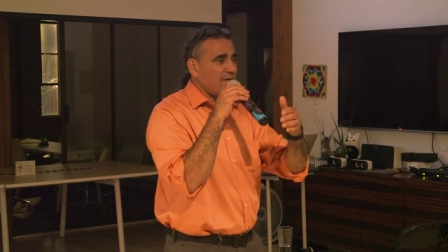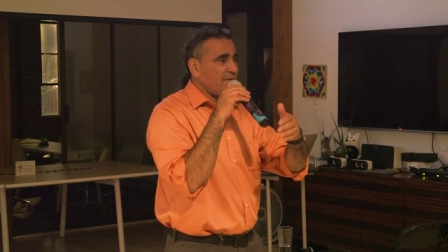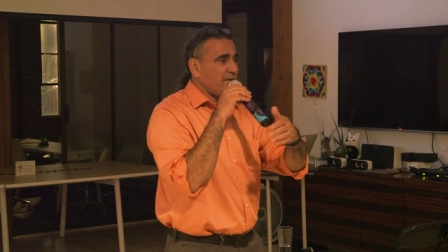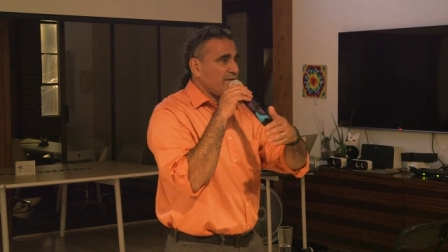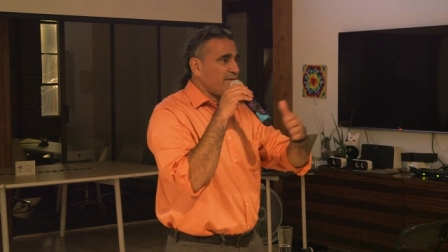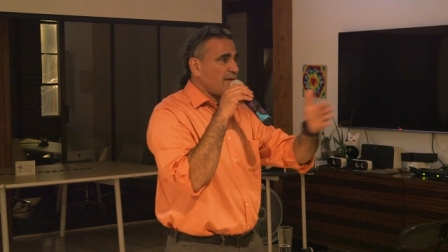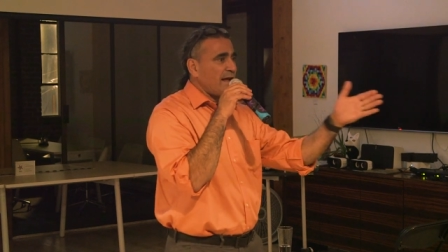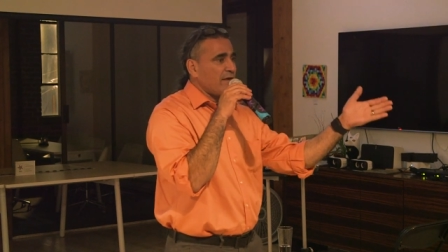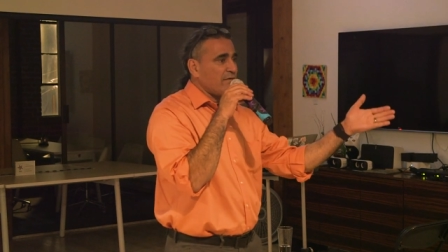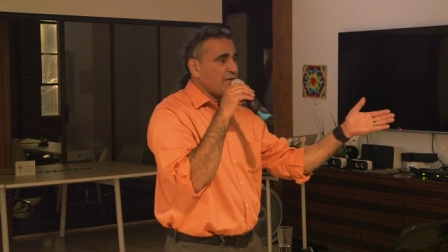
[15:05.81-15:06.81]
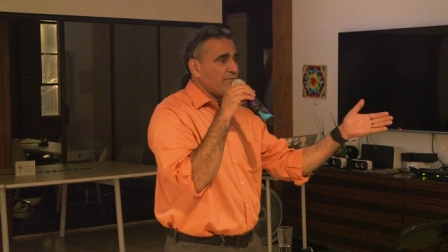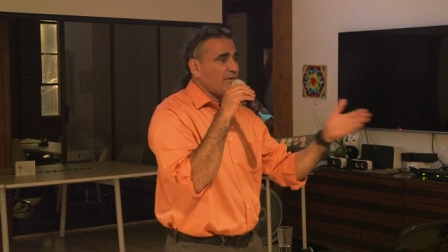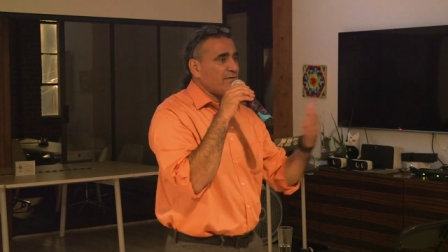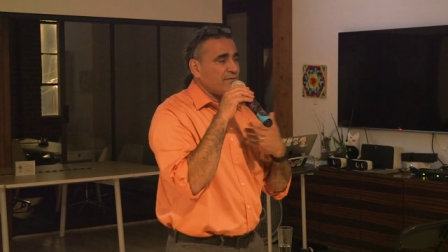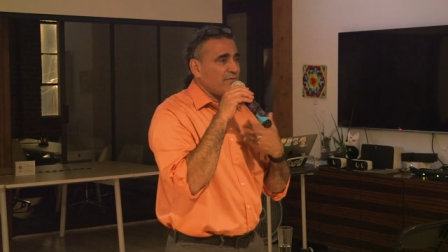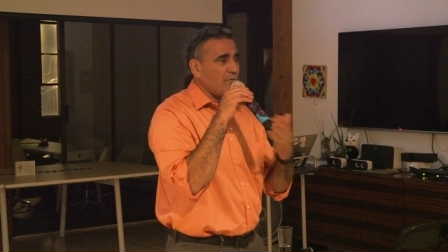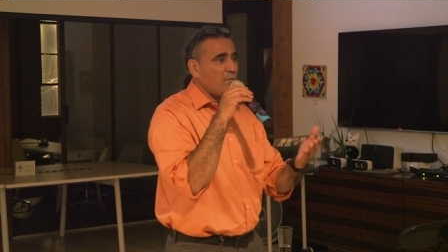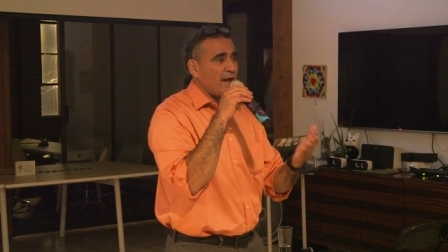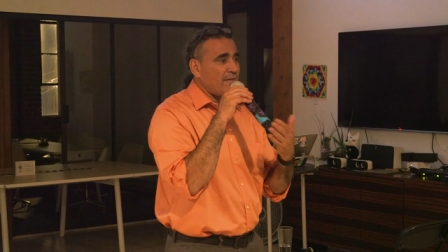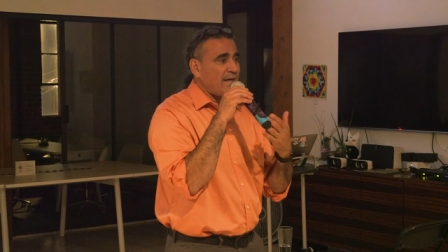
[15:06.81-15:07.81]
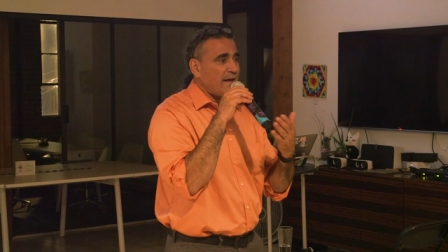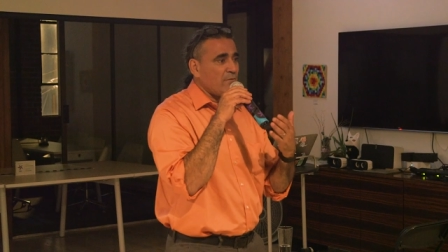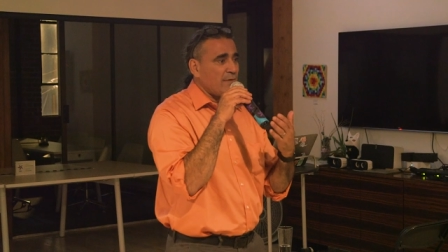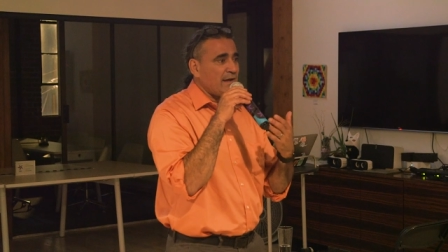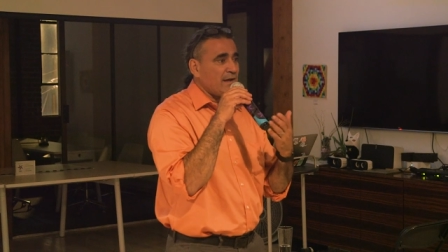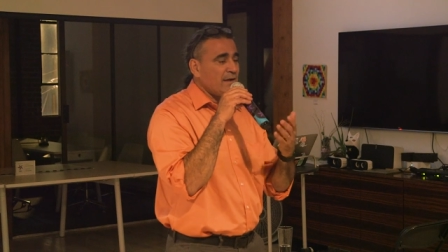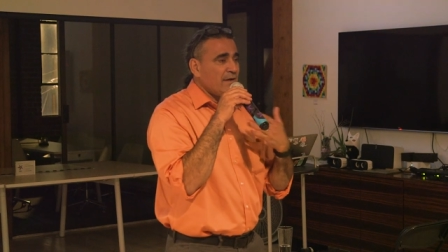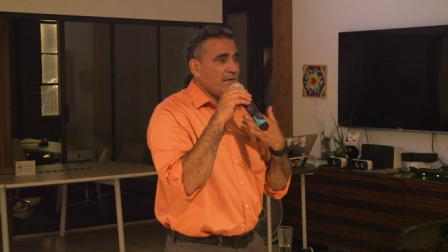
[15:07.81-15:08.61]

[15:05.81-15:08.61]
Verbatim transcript: up the entire difference of the way that we,